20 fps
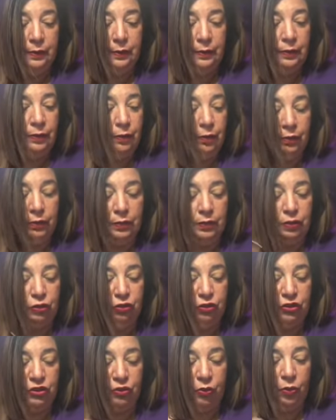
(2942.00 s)
You don't, you
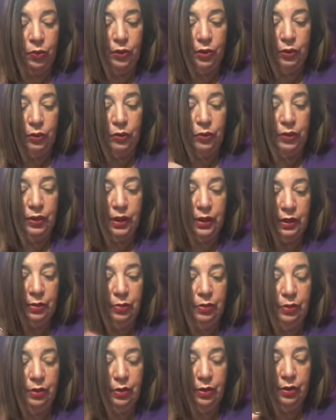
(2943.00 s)
just don't want to do it
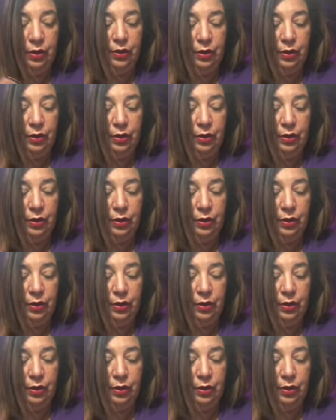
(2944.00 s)
anymore.